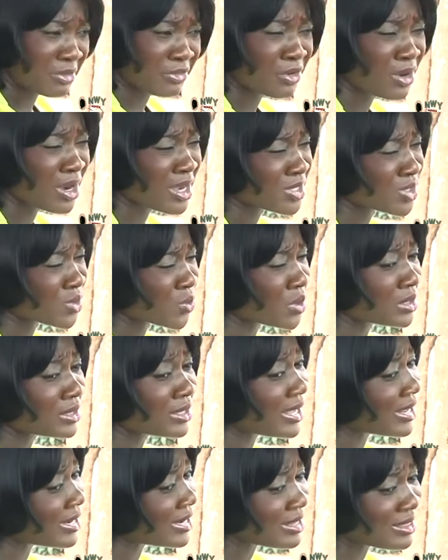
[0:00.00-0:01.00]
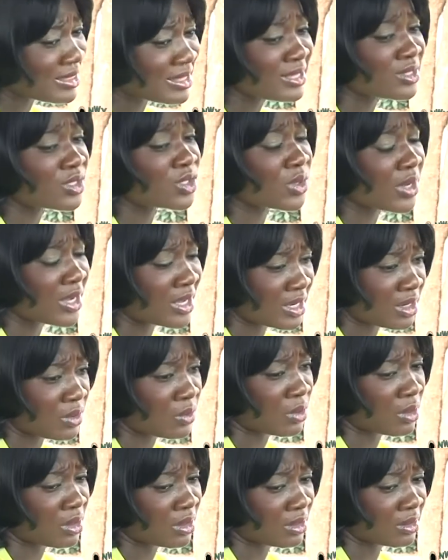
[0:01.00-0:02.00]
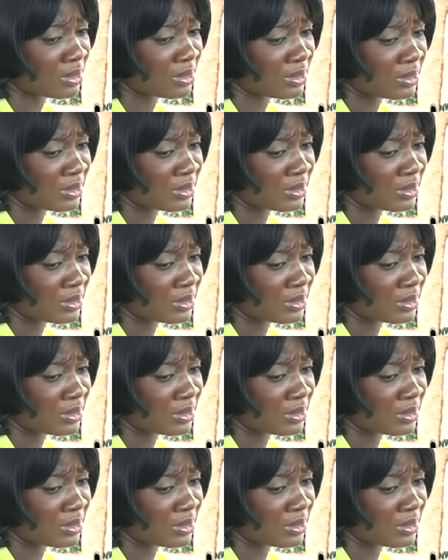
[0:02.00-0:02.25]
before I squeal anything to anyone.